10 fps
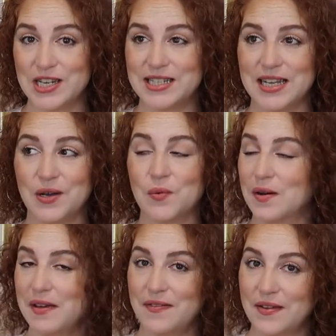It's like one
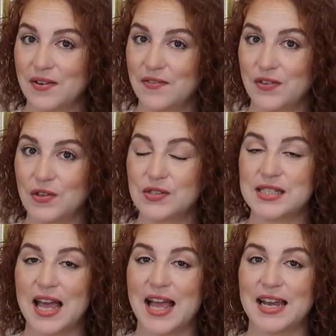of my favorite
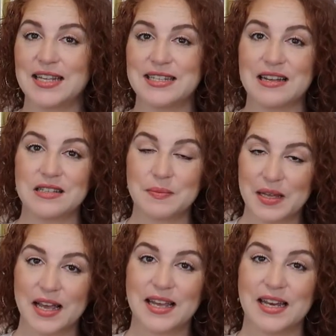foods, and it's not
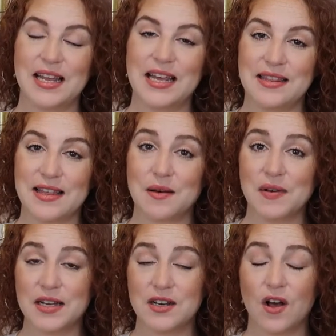something I can eat that much